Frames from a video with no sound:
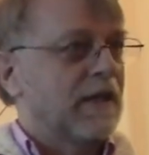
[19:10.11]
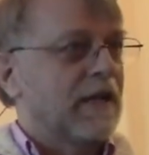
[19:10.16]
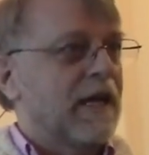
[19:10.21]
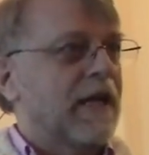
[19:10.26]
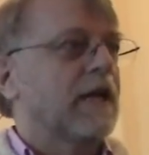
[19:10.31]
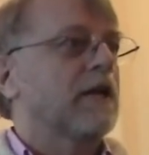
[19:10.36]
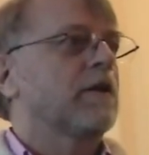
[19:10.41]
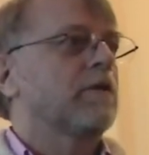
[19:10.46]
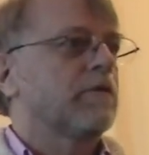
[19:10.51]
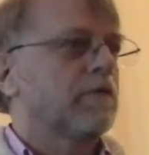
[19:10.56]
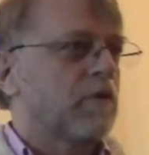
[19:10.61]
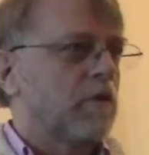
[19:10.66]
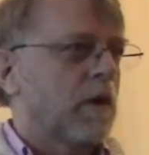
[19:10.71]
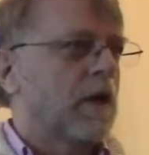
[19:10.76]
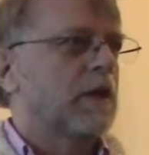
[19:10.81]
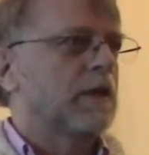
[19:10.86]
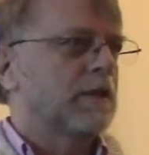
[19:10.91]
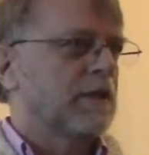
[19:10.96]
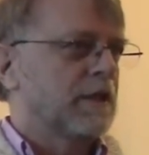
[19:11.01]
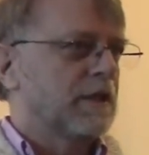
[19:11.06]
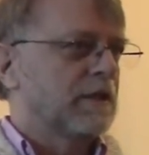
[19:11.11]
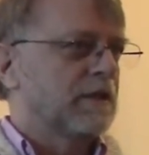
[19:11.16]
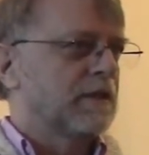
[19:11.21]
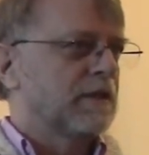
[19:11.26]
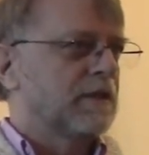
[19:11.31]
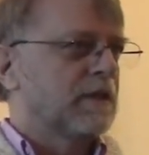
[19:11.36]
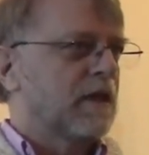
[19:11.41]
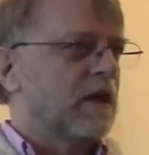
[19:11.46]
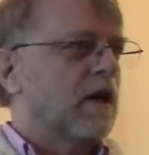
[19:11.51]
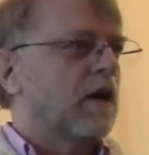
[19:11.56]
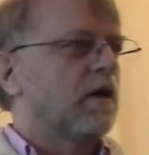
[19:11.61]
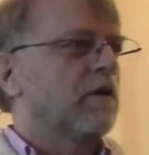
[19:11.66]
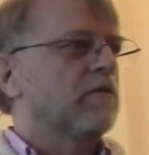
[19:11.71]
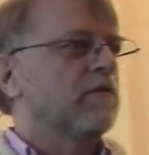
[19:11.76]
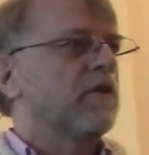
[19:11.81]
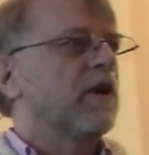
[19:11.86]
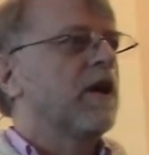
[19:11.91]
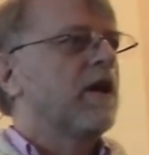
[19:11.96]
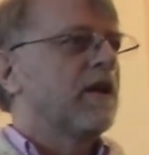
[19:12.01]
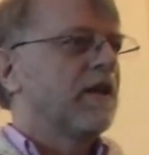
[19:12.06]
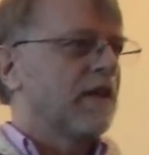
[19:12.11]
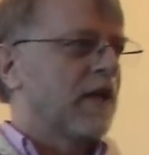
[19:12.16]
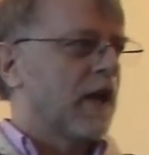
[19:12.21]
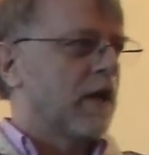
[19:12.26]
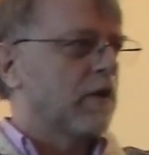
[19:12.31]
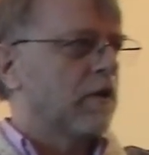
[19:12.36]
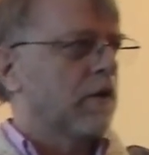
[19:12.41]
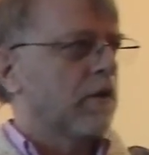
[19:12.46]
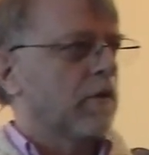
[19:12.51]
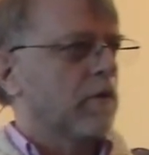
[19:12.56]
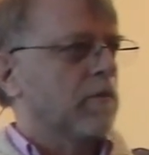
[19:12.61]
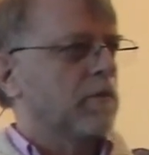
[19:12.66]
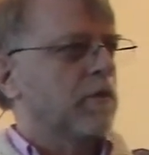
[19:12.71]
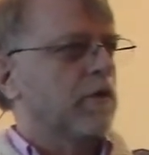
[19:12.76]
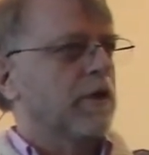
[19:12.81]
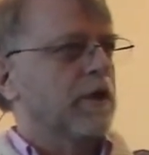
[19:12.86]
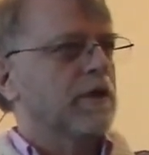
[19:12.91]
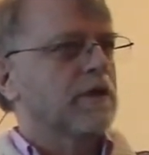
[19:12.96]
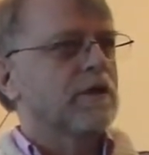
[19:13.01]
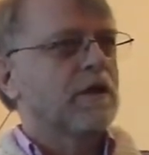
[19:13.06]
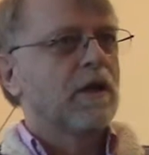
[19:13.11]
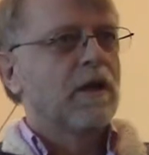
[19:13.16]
negative qualities of that other point.